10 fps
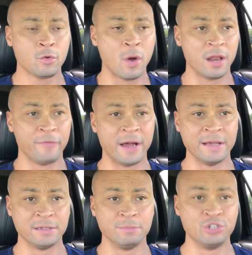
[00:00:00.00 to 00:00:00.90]
qualify
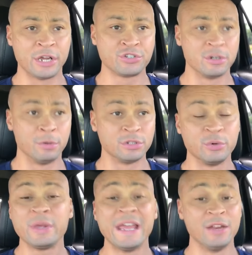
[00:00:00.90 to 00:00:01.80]
as objectionable to
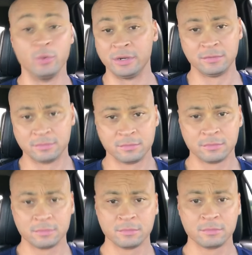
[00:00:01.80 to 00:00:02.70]

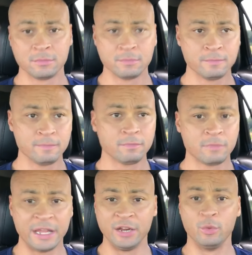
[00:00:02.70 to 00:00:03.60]

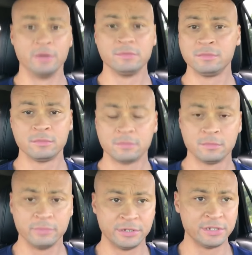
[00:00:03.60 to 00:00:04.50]
anyone.
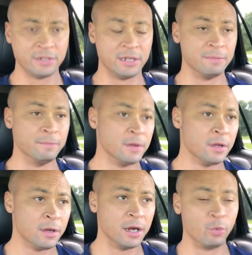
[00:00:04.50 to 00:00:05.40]
Anyone. This isn't a
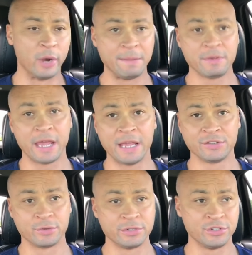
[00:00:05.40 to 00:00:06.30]
rape
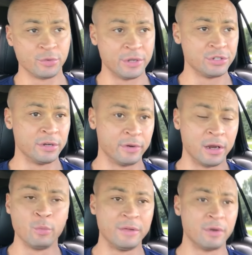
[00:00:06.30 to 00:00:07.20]
case or situation of
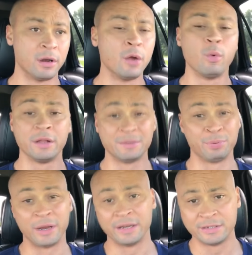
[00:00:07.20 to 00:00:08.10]
even an unwanted
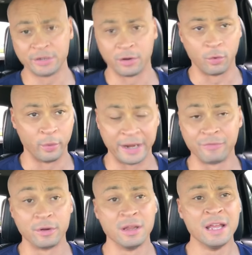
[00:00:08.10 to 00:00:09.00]
pregnancy or
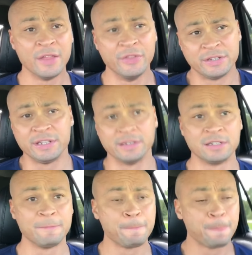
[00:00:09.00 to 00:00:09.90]
whatever. This
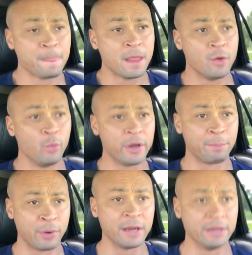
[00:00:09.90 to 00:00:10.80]
is, we are
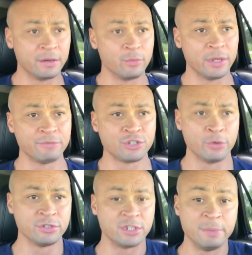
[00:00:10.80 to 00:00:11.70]
pregnant, we have
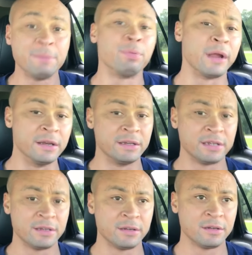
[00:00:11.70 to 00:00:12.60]
chosen to be pregnant